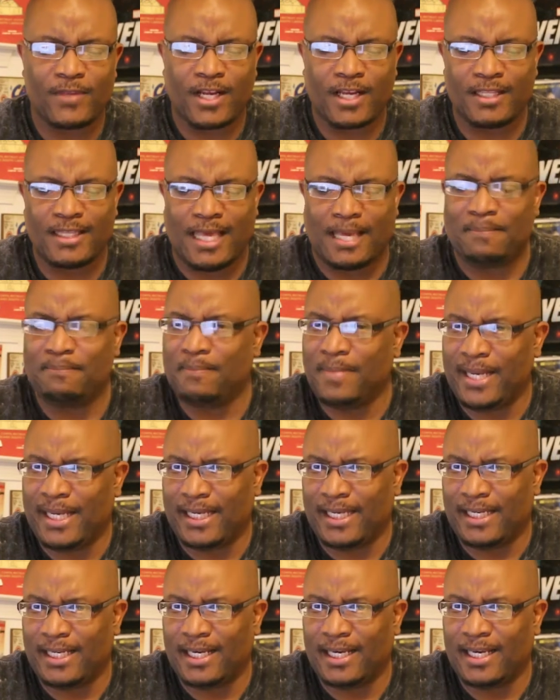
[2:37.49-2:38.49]
They
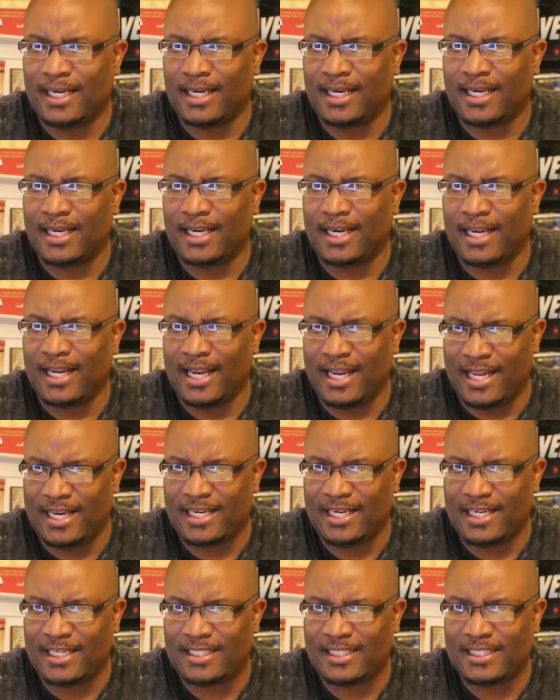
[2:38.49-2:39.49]
meet in
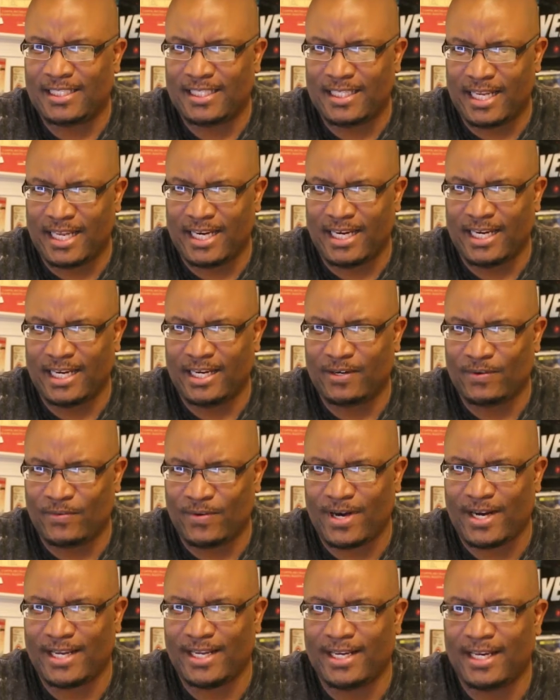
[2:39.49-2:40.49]
this city,
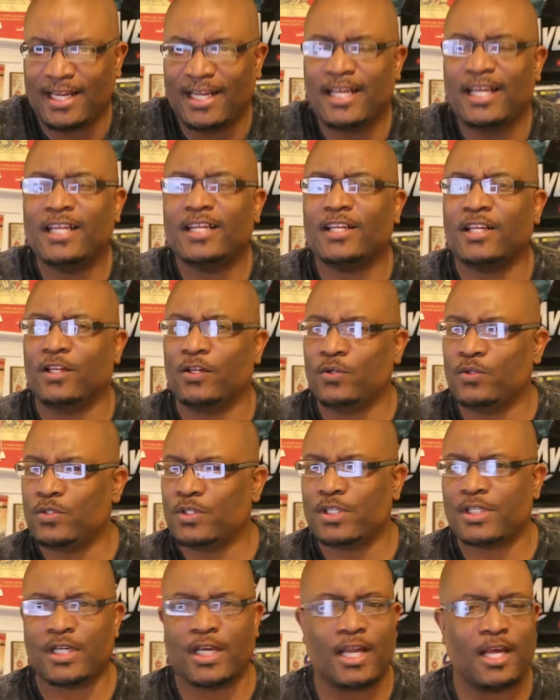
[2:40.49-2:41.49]
right? The
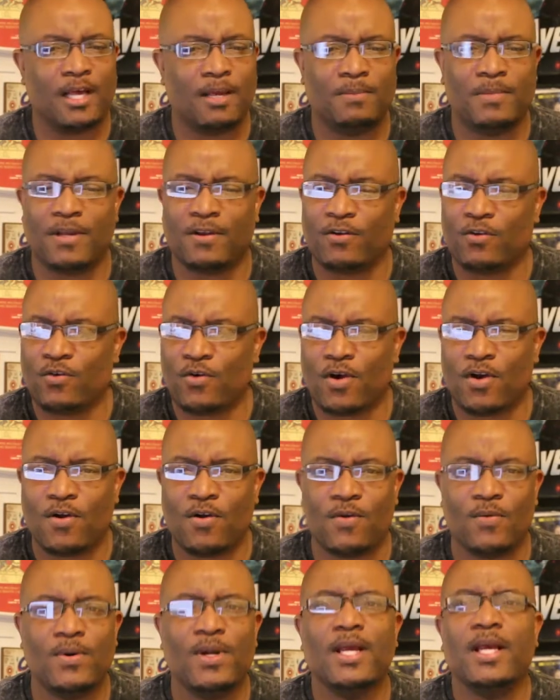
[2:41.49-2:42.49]
Losers Club, they're
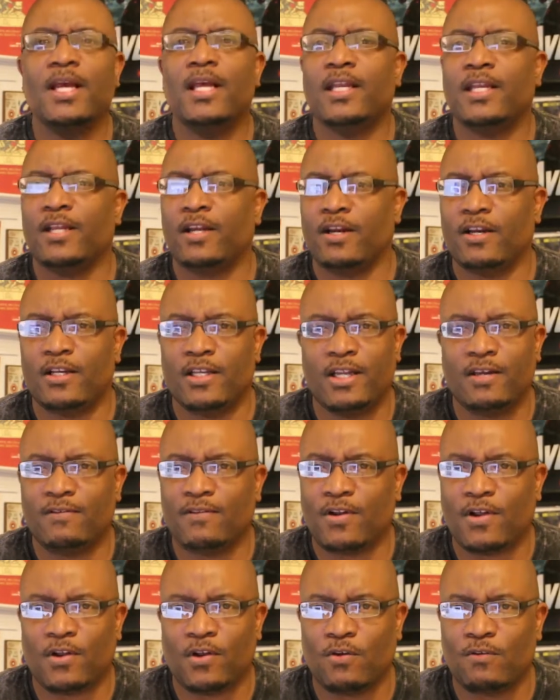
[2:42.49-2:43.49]
grown, they're
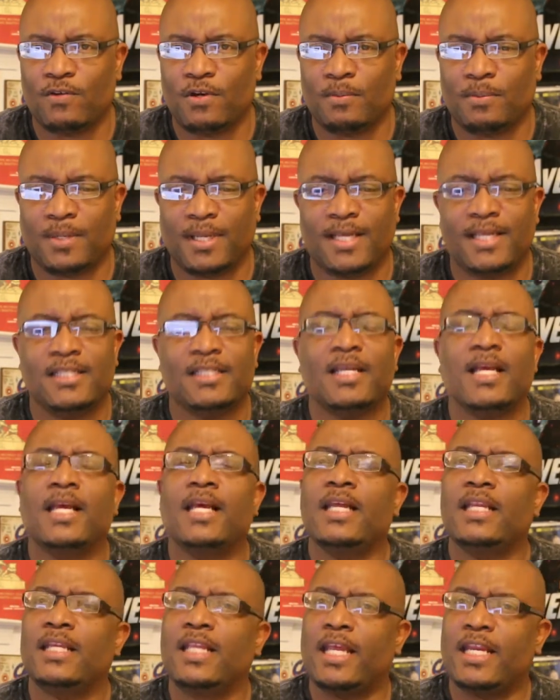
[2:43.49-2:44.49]
living all over the place.
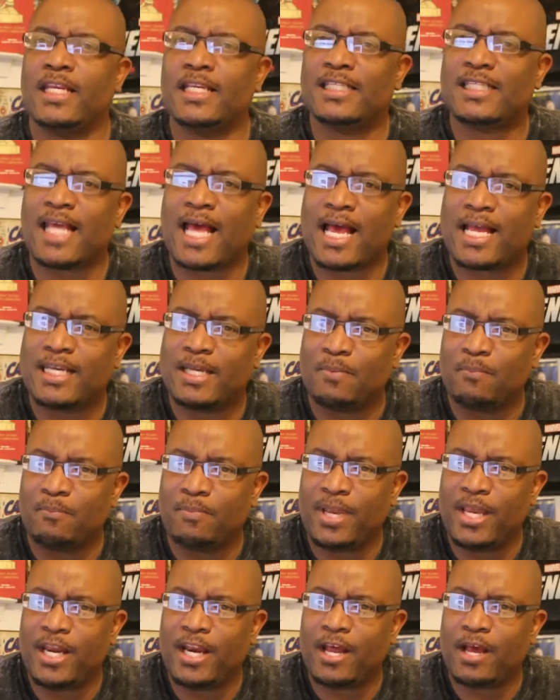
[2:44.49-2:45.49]
They decide to
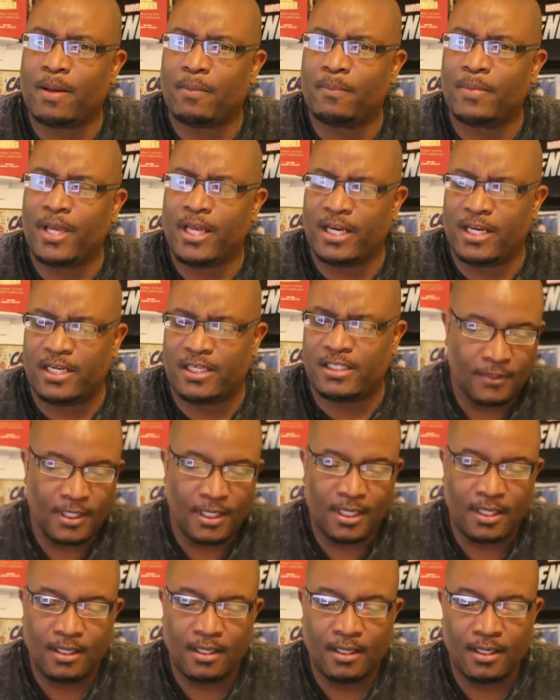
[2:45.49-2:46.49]
meet up in this.
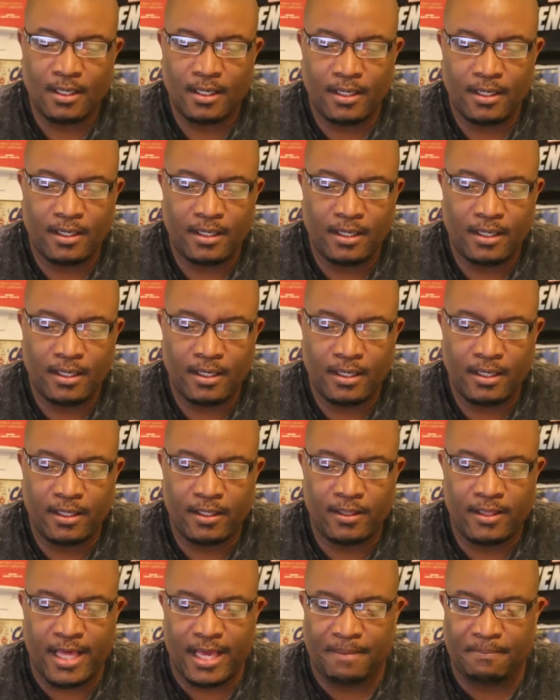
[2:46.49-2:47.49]

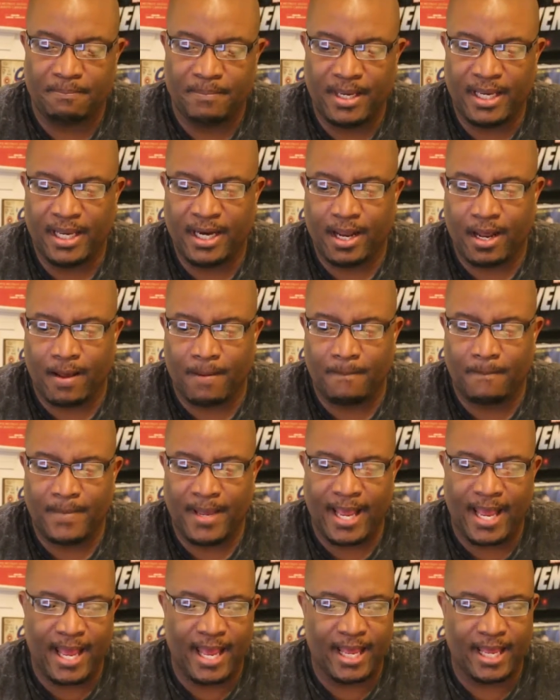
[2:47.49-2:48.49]
They meet up
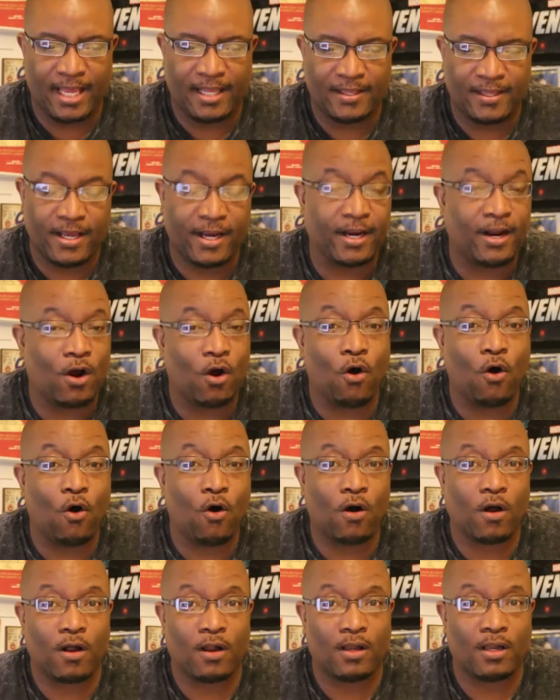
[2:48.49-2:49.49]
and they
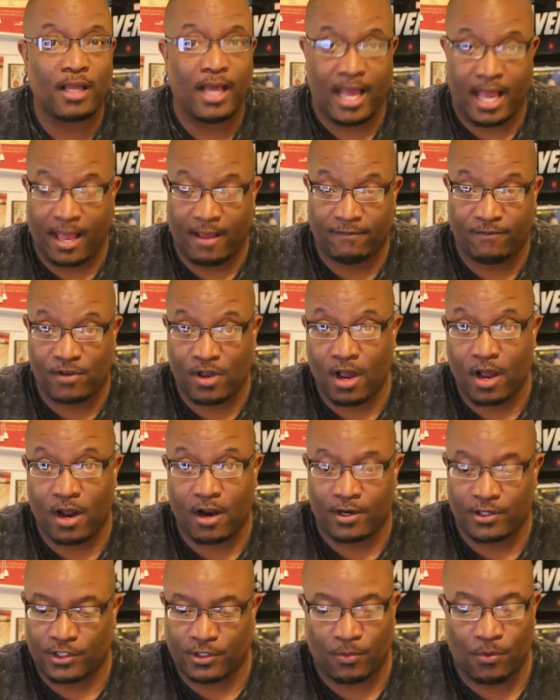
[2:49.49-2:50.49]
all have
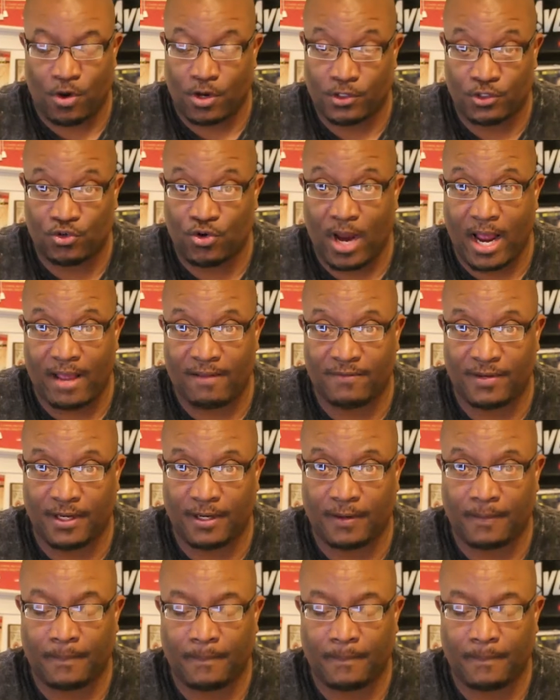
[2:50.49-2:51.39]
cars, they're all driving.